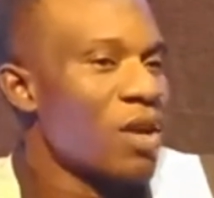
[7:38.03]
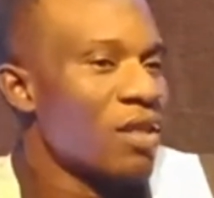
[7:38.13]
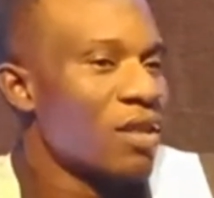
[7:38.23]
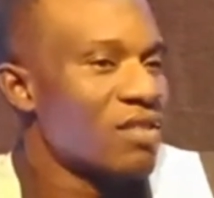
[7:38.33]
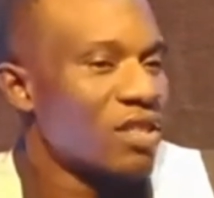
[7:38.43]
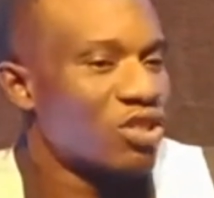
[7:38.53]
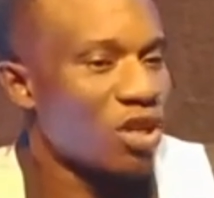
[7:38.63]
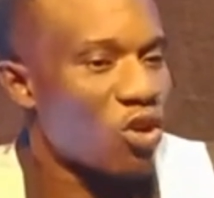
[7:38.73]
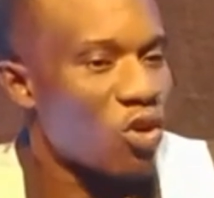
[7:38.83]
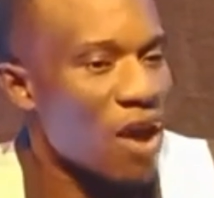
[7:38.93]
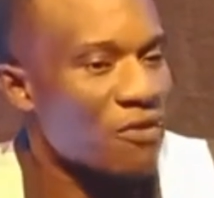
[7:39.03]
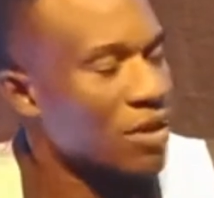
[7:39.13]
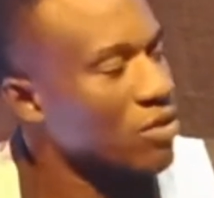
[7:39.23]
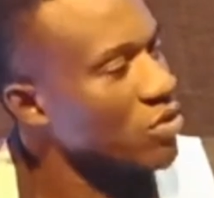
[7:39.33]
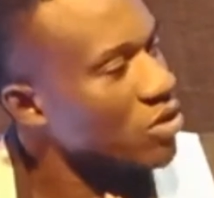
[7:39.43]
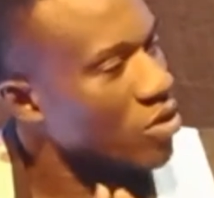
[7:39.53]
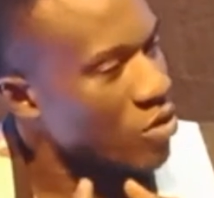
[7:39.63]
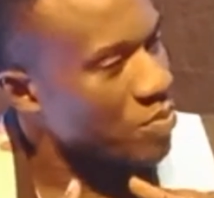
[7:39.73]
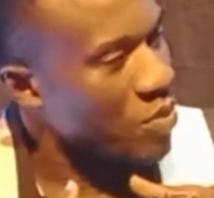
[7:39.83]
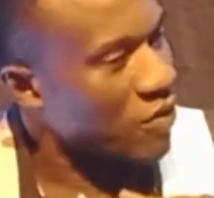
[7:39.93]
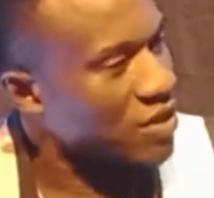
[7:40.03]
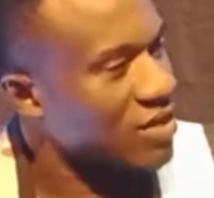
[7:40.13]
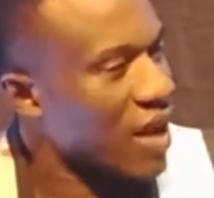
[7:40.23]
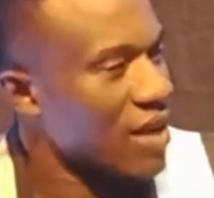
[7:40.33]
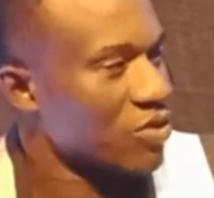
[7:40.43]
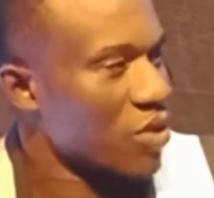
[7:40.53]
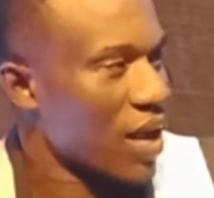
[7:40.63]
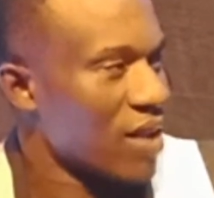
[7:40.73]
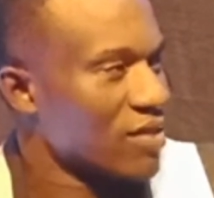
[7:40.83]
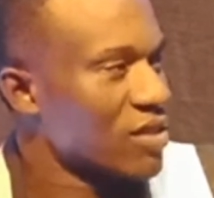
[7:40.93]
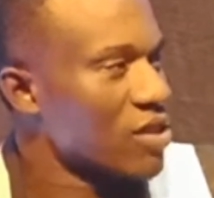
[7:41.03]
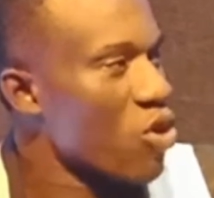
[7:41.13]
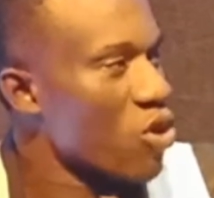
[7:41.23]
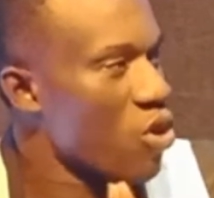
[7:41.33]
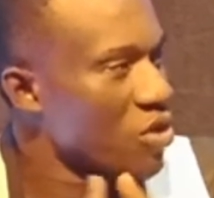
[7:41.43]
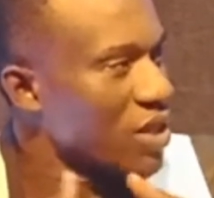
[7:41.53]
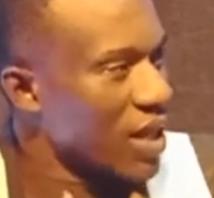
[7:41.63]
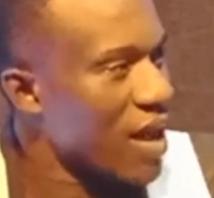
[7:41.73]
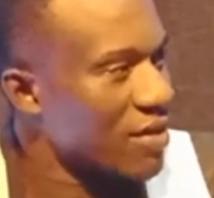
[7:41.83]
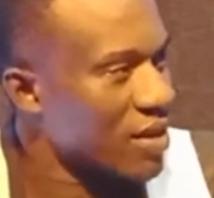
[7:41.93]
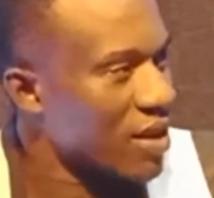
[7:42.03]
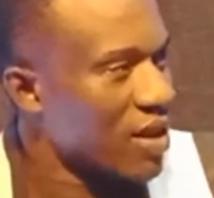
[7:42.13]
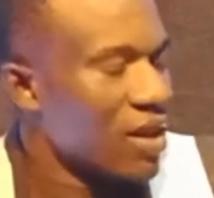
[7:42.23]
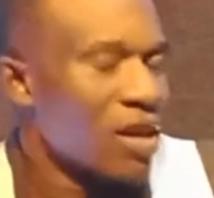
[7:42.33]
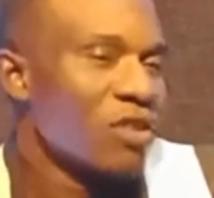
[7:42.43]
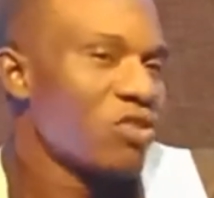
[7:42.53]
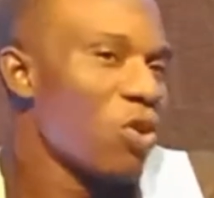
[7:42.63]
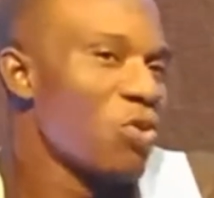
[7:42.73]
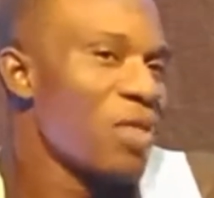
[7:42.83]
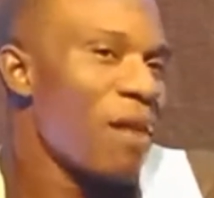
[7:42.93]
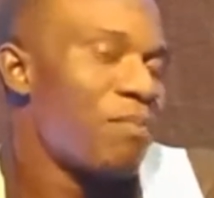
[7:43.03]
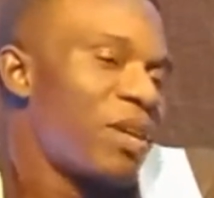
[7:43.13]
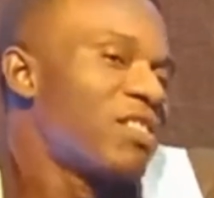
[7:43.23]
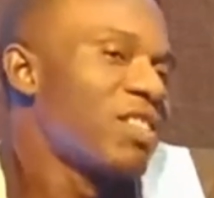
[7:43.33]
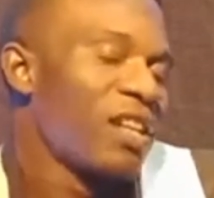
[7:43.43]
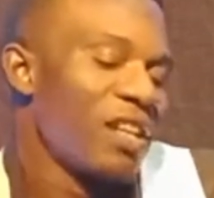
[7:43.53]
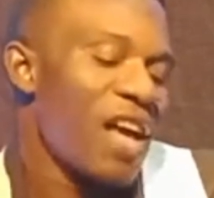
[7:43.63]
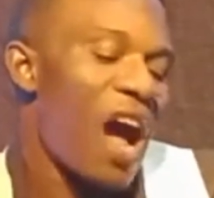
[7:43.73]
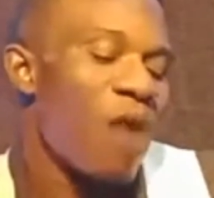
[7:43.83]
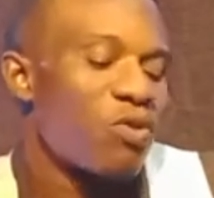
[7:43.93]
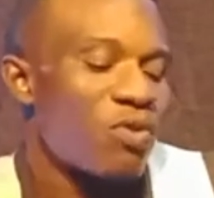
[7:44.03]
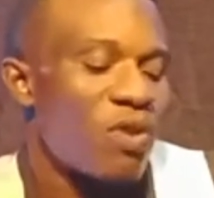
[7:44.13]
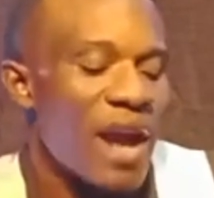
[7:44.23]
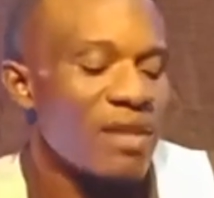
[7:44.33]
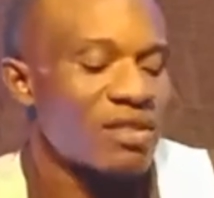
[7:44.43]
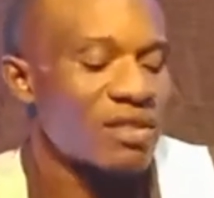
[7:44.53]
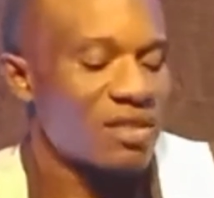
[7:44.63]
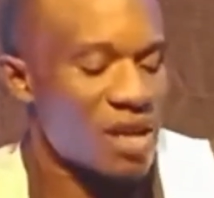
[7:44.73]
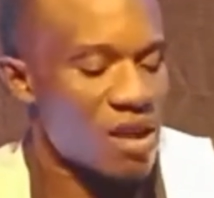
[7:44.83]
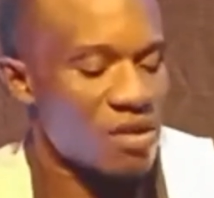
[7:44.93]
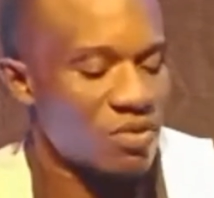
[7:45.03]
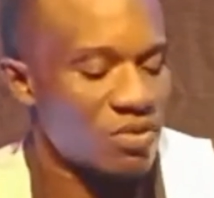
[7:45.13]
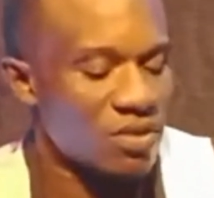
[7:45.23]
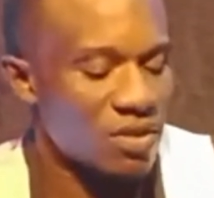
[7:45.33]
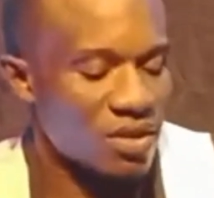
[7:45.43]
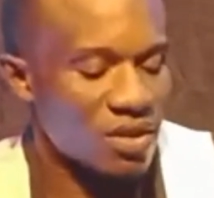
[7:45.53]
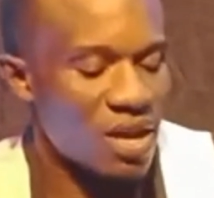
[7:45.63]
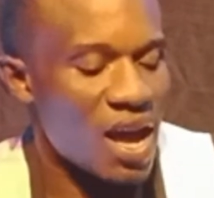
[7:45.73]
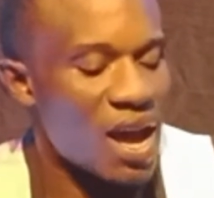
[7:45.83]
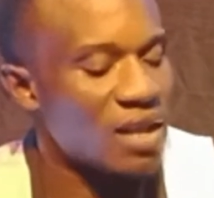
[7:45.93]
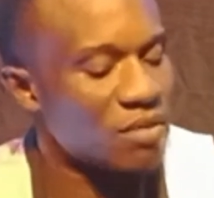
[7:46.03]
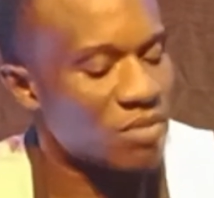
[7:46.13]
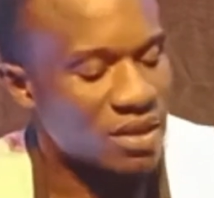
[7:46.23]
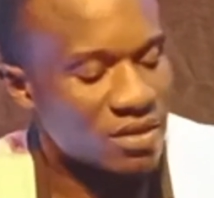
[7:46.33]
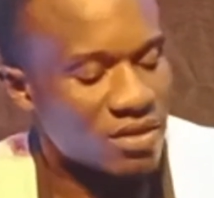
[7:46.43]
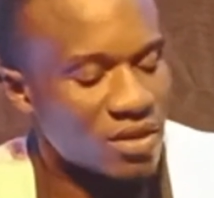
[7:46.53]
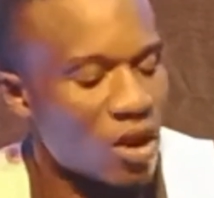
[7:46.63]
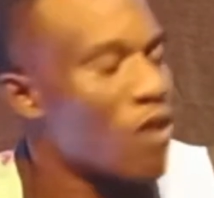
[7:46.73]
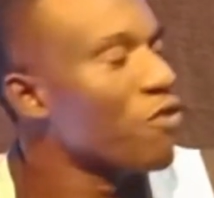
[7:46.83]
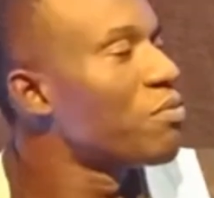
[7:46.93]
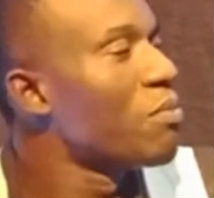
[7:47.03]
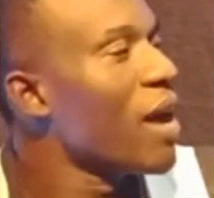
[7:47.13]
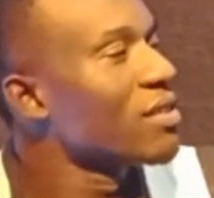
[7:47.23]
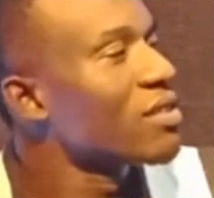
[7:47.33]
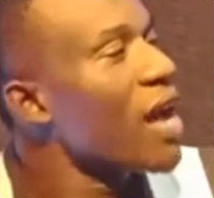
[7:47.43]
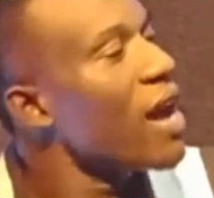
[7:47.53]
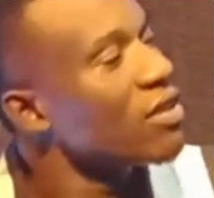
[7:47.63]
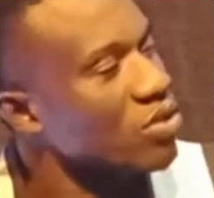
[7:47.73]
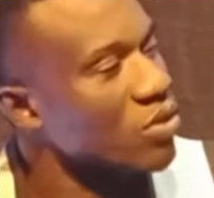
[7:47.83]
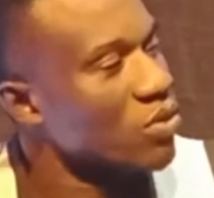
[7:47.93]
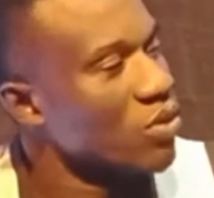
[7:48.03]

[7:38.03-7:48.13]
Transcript: there's a geographical scope of the title. I can see Ogoniland there. Okay. So now basically I will write down the elements of my title,